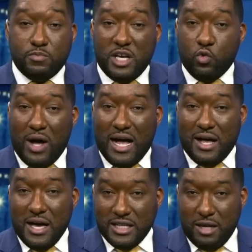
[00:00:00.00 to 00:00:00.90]

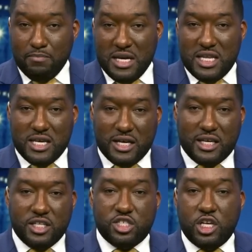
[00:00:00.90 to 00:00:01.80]
Meanwhile, the media
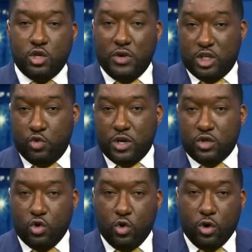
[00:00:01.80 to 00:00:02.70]
continuing to
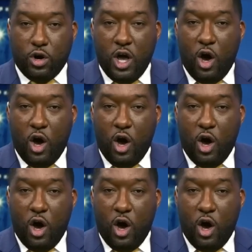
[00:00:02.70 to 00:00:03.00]
ignore